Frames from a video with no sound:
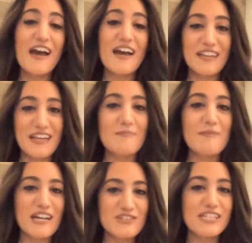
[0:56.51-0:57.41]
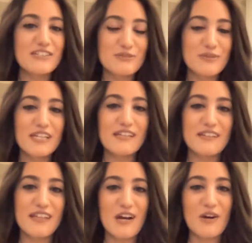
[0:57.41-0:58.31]
And I'm actually doing
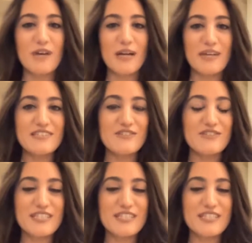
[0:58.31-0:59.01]
now my master's